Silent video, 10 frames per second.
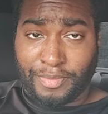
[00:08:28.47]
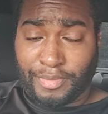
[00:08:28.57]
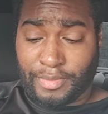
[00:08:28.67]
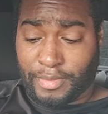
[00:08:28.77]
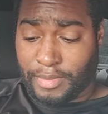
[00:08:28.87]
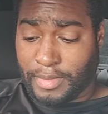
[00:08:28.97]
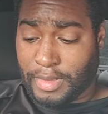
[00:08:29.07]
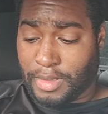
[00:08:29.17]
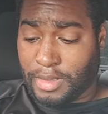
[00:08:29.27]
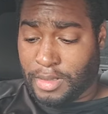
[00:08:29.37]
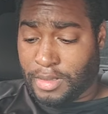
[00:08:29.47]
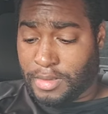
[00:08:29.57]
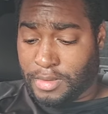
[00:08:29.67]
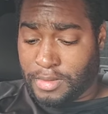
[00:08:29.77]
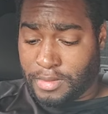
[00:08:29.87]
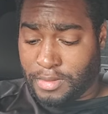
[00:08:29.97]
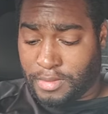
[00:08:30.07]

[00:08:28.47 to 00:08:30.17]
(silence)